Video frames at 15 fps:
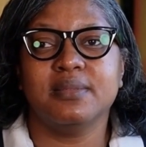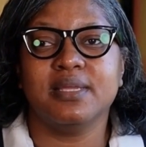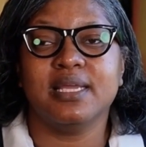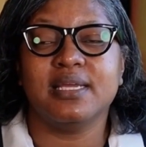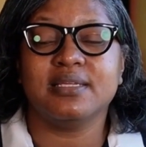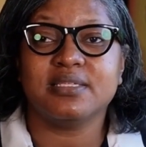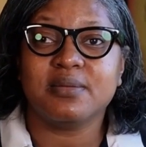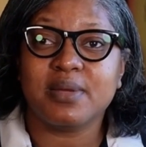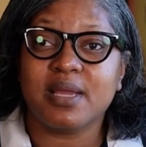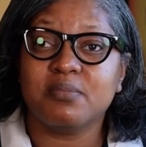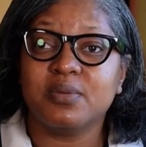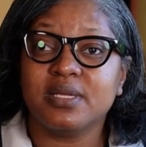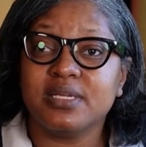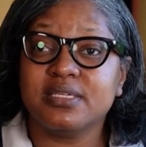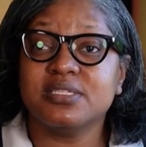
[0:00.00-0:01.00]
Okay, so we have
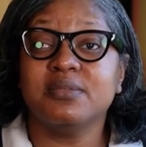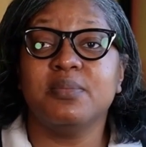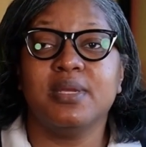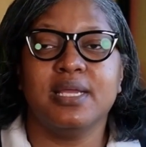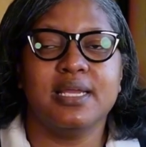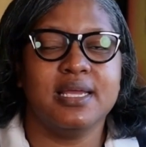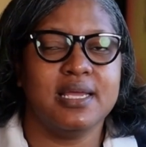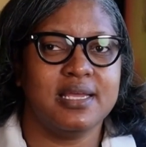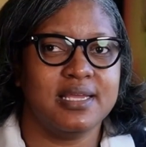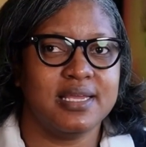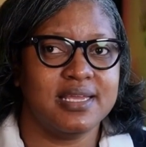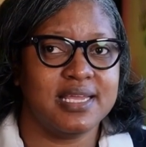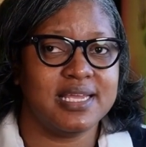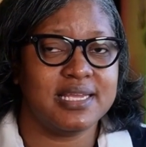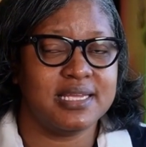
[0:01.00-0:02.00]
one in the spring
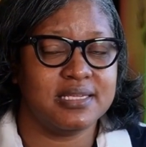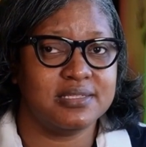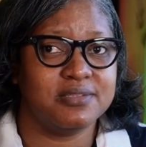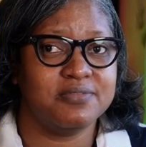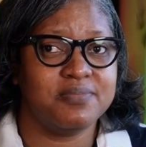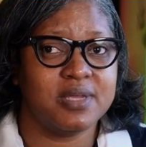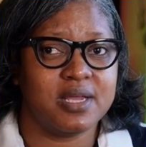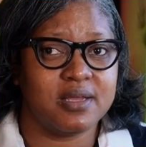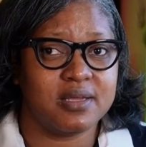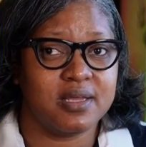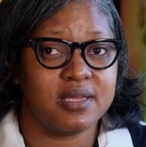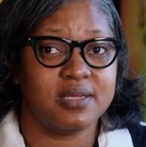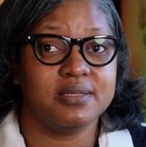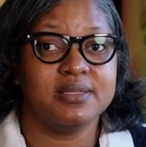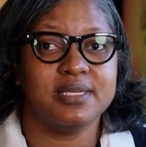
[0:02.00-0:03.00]
and in the fall.
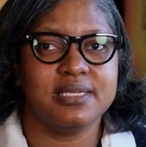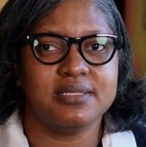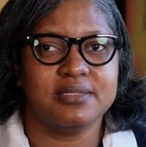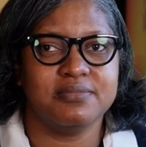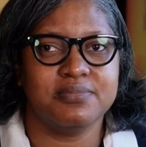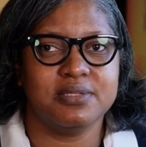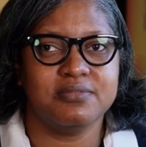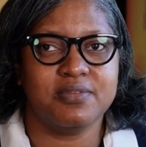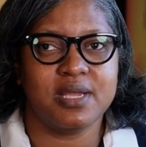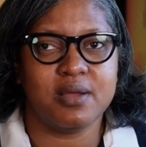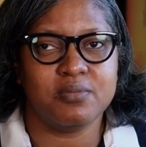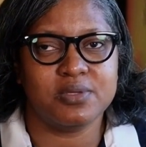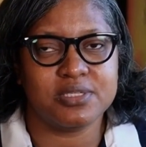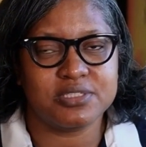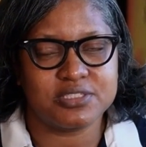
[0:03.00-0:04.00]
And the fall
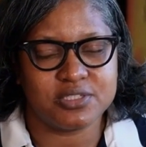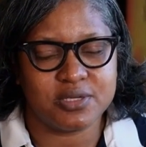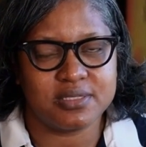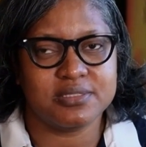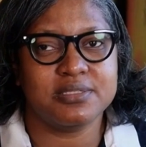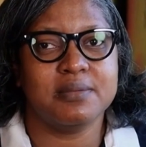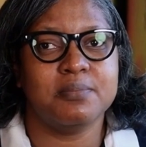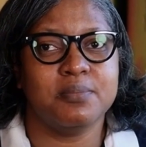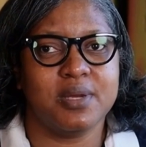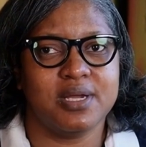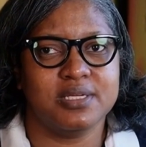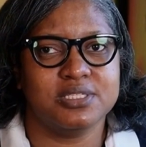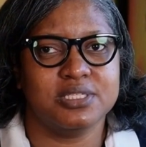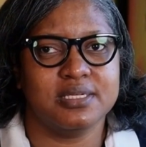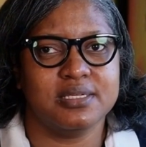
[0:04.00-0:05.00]
one starts in
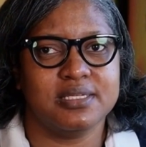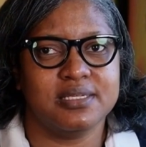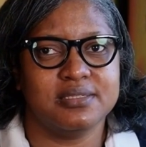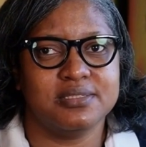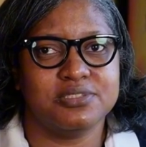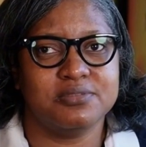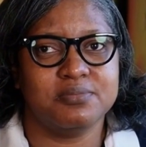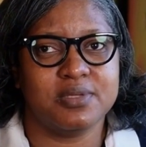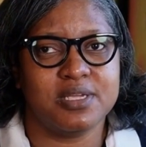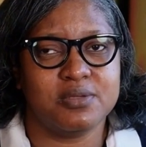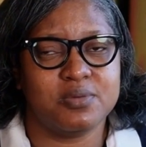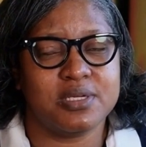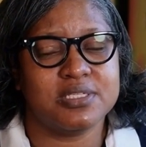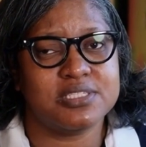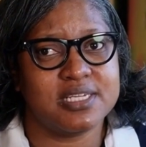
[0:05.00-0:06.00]
March and the spring
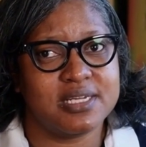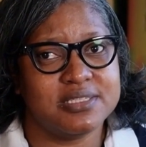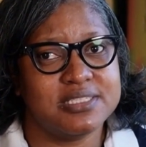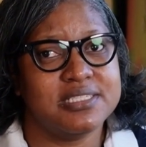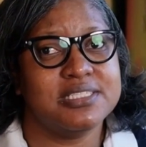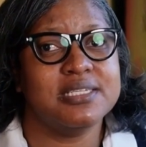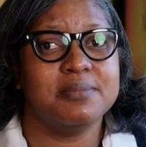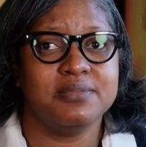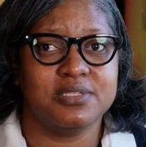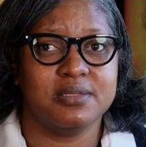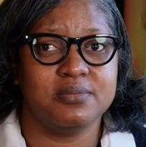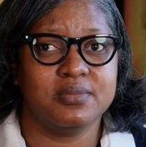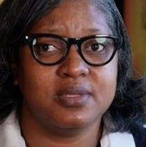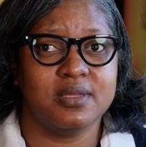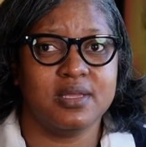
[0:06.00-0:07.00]
one starts in
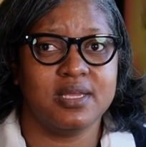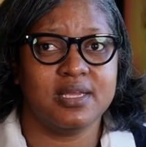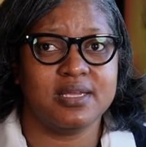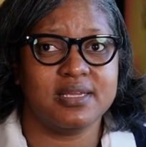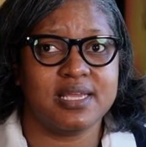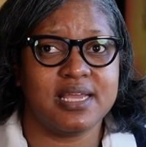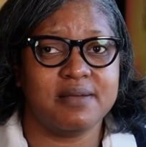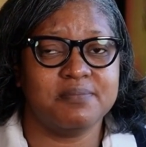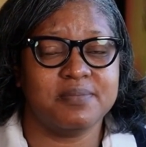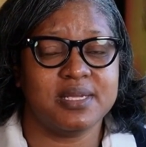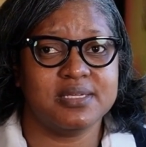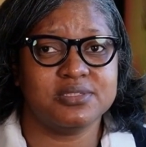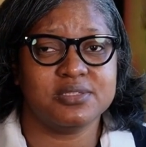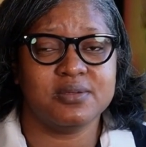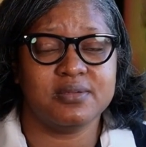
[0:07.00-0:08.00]
September. Okay,
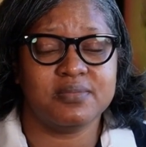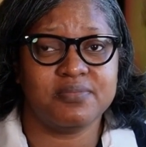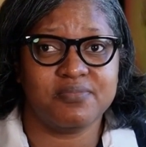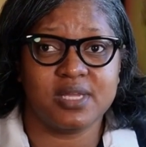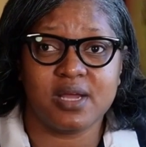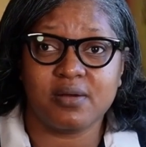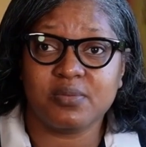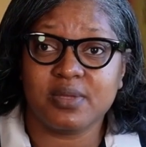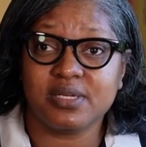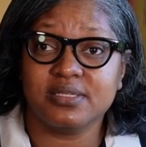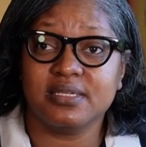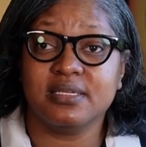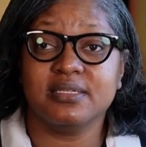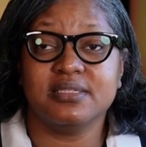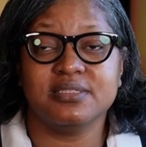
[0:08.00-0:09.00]
so the fall one
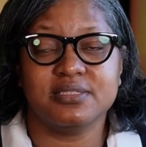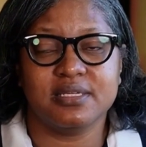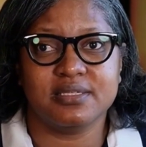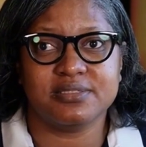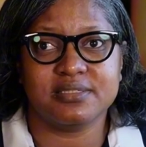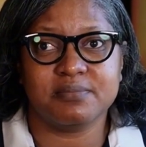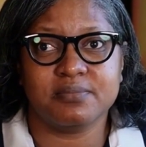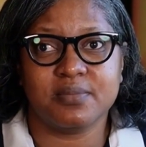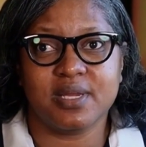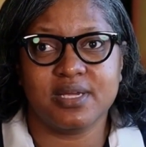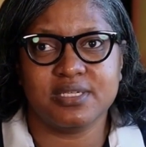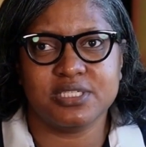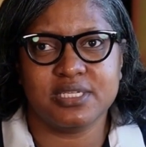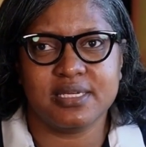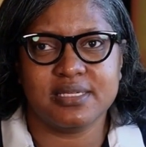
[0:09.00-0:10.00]
starts in March